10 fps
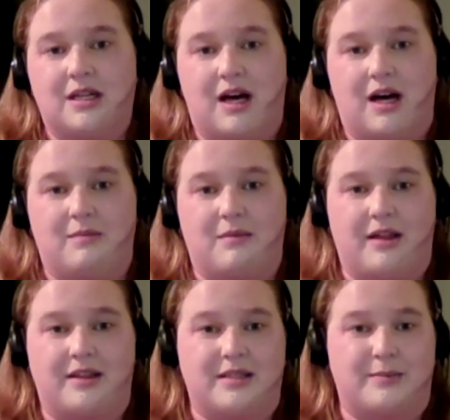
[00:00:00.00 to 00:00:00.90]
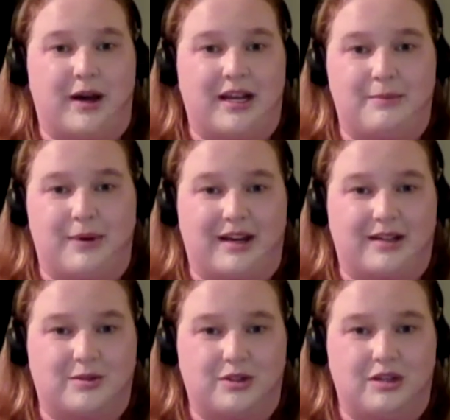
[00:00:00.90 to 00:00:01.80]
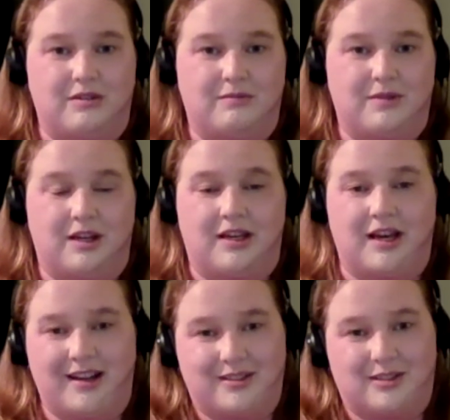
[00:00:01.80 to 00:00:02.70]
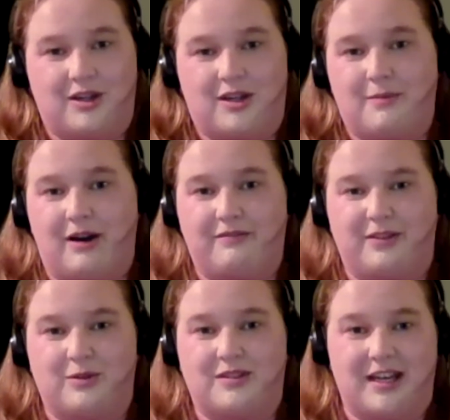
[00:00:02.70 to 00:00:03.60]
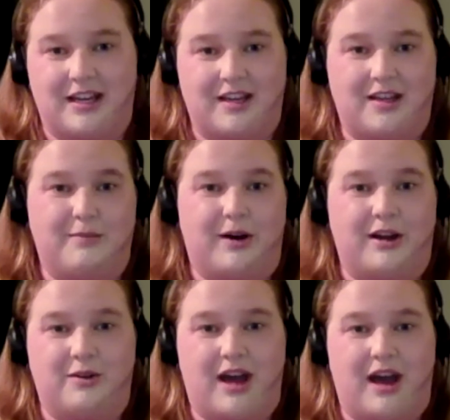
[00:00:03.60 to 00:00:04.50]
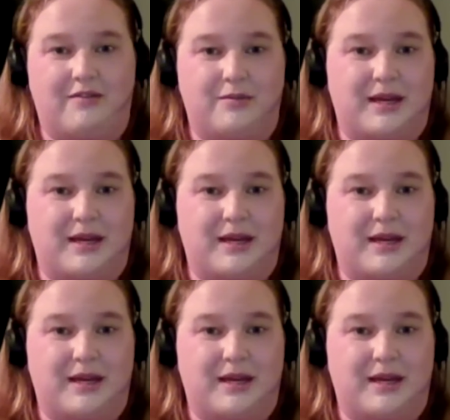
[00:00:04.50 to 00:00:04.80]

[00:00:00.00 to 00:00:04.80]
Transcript: Others might impact on your gut, so you might feel sick, you might not have a